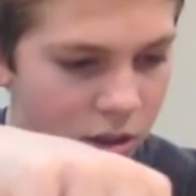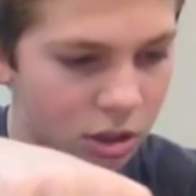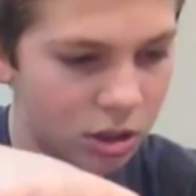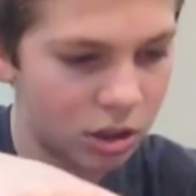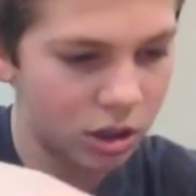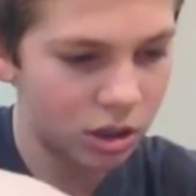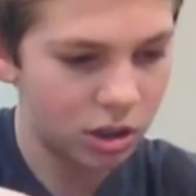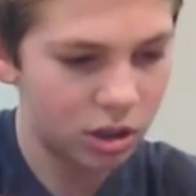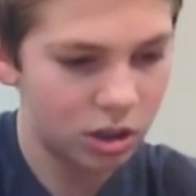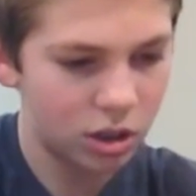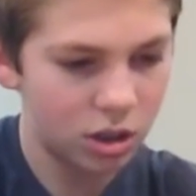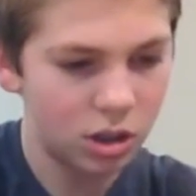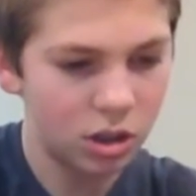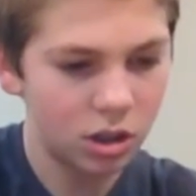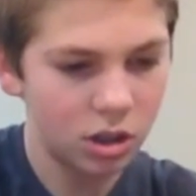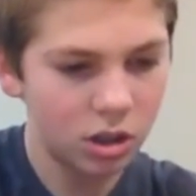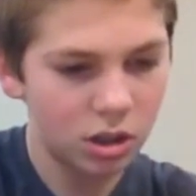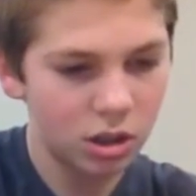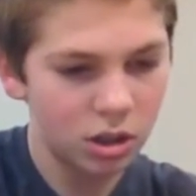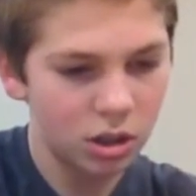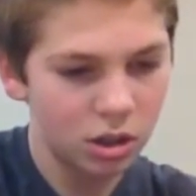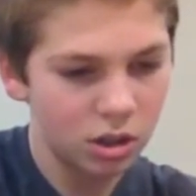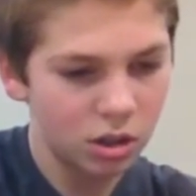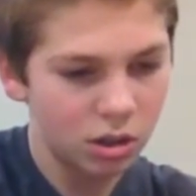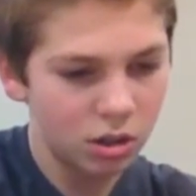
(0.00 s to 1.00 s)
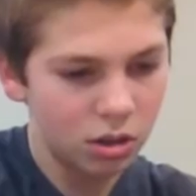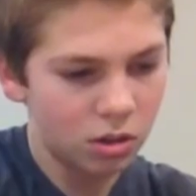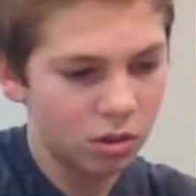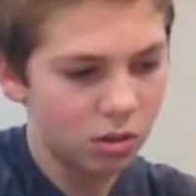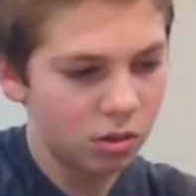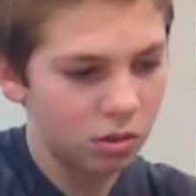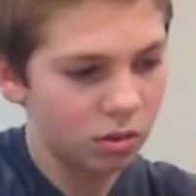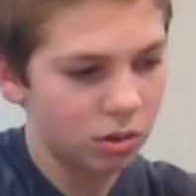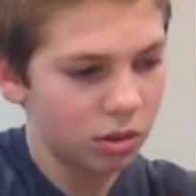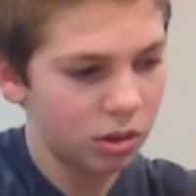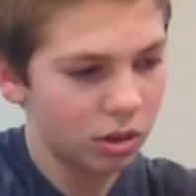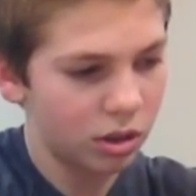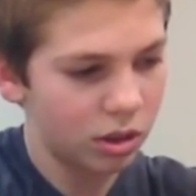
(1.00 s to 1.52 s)
Just
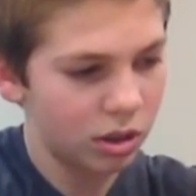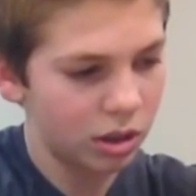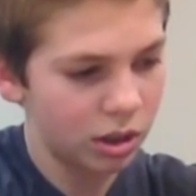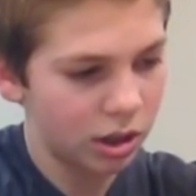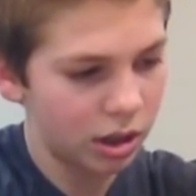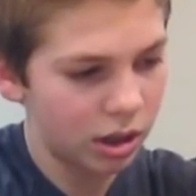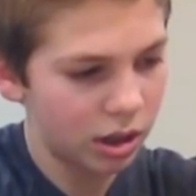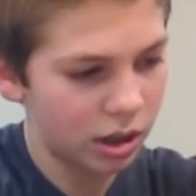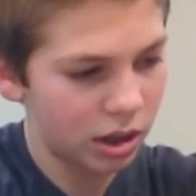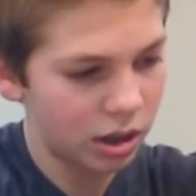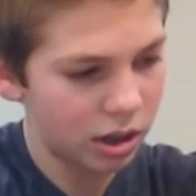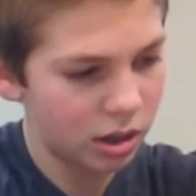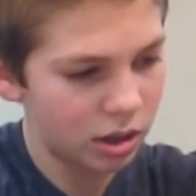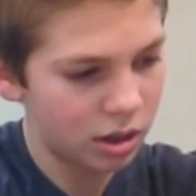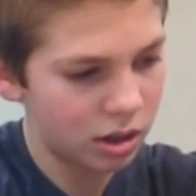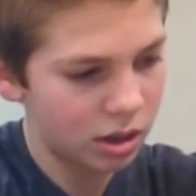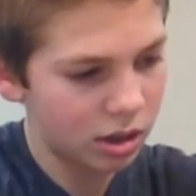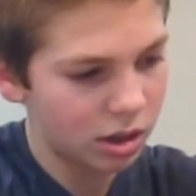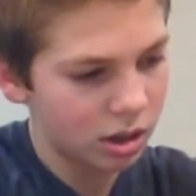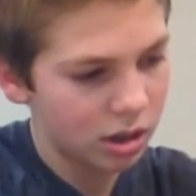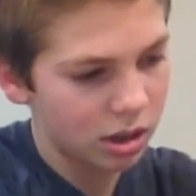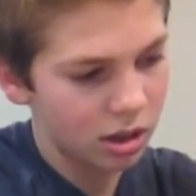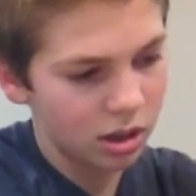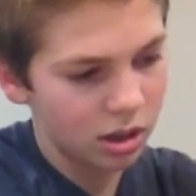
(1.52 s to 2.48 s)
hold on to that.